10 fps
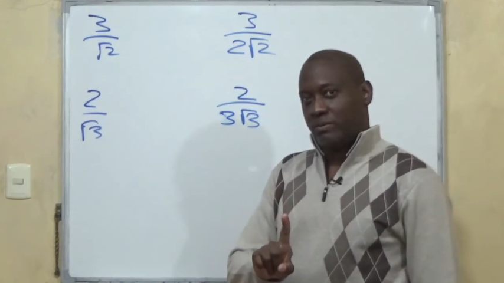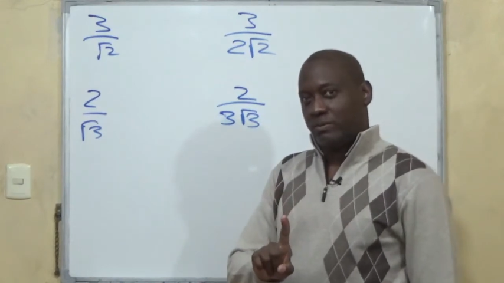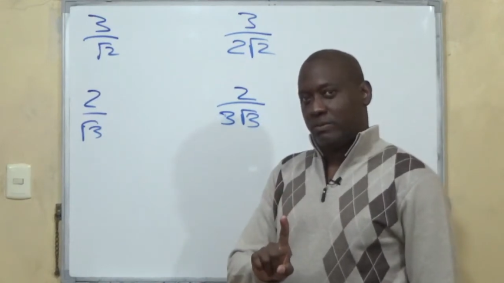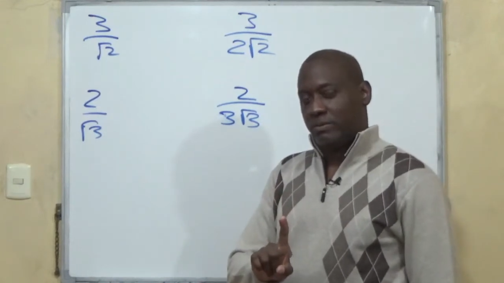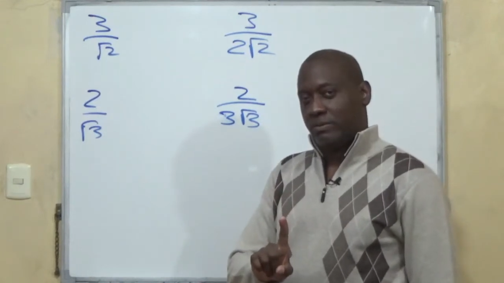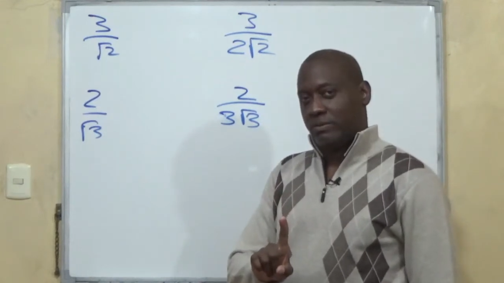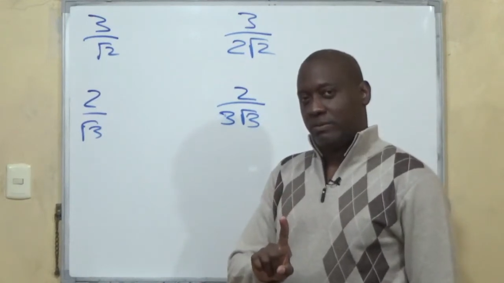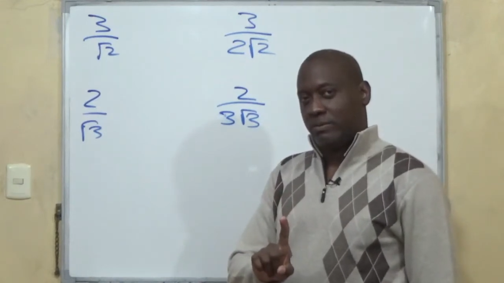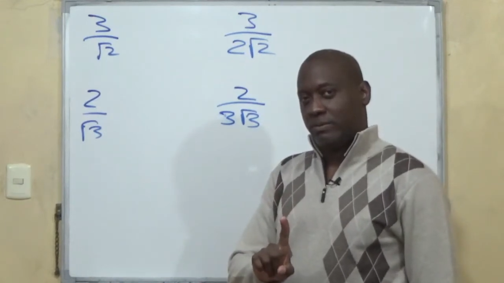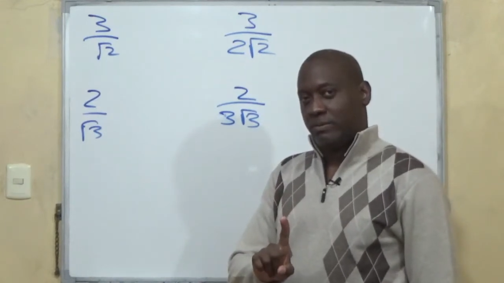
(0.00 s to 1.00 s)

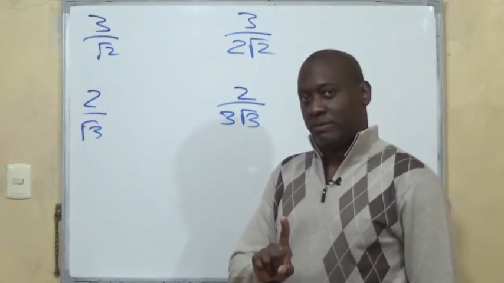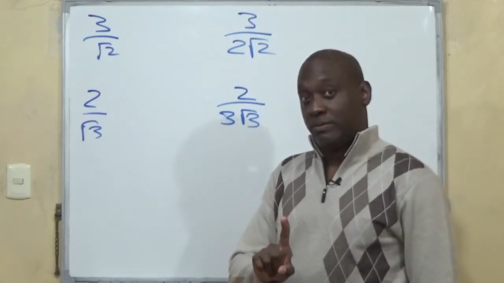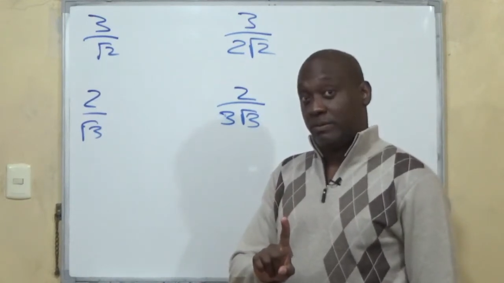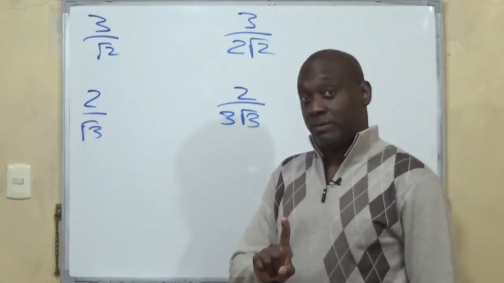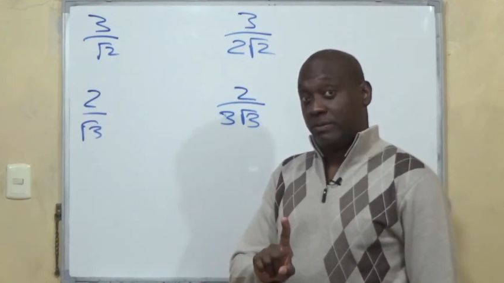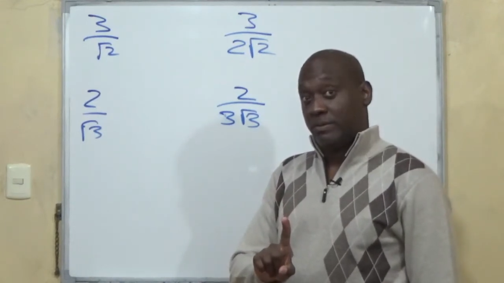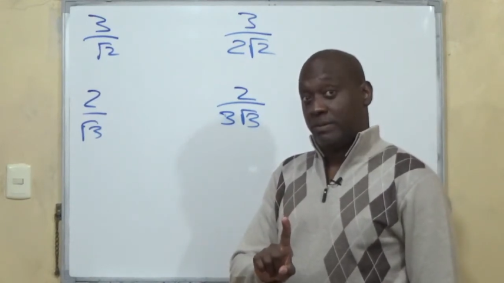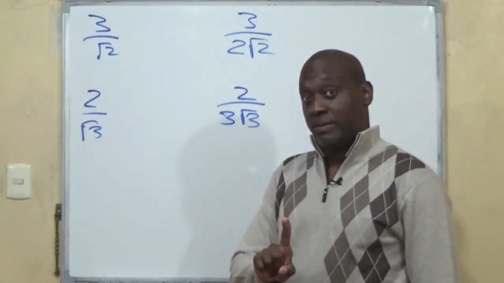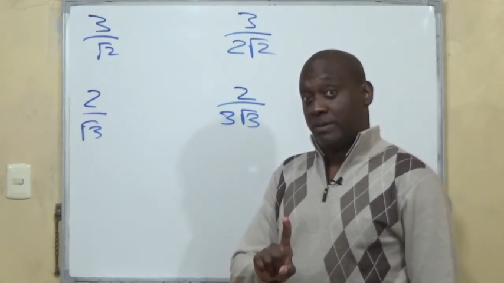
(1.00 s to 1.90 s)
[no speech]